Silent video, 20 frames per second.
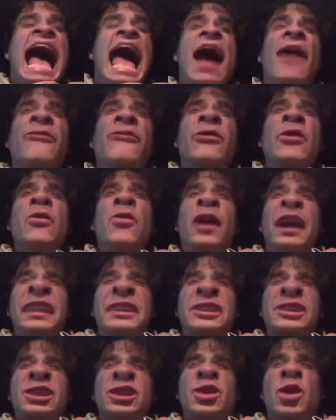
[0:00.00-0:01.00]
Everyone at
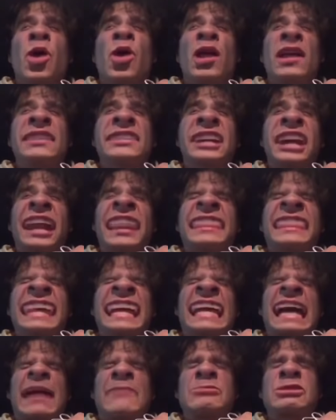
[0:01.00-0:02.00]
school is gonna
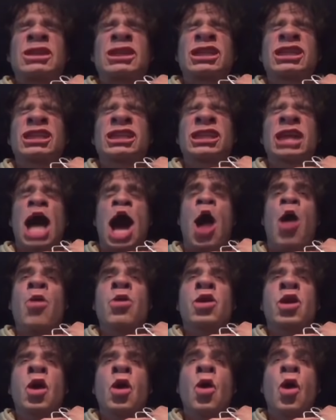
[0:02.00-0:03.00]
think I'm so
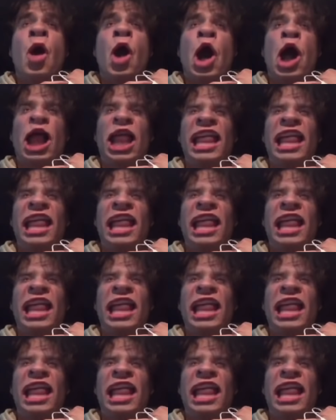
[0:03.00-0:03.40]
cool.